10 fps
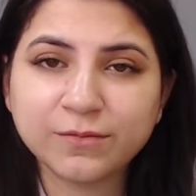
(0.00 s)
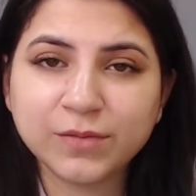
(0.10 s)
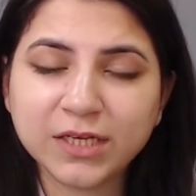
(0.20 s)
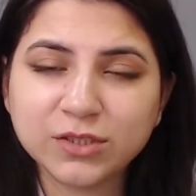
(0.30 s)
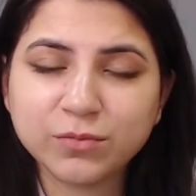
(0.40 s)

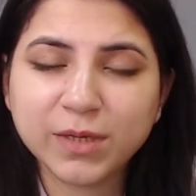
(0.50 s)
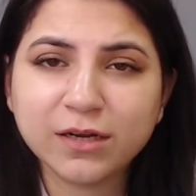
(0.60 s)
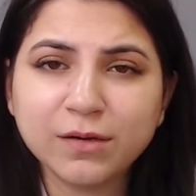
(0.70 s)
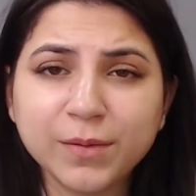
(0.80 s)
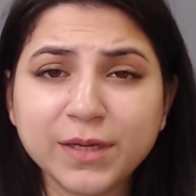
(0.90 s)
need to be
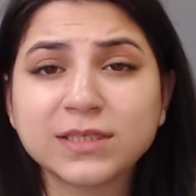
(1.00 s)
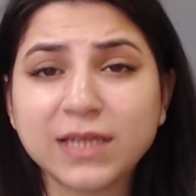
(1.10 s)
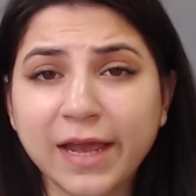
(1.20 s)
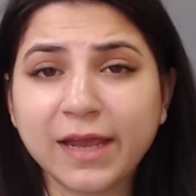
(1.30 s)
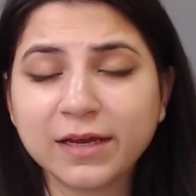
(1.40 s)
killed,
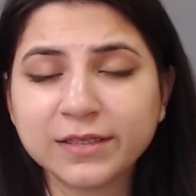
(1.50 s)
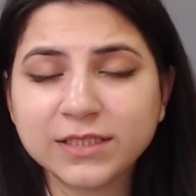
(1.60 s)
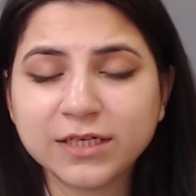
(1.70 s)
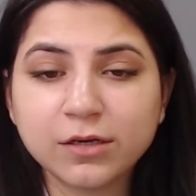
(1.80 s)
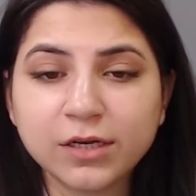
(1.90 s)
because like I
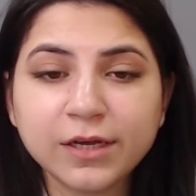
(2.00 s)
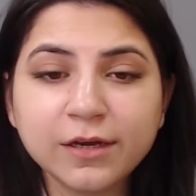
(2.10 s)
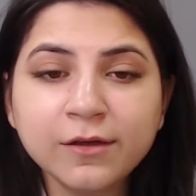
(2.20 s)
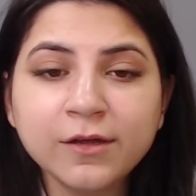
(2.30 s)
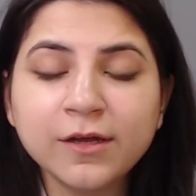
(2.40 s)
said earlier,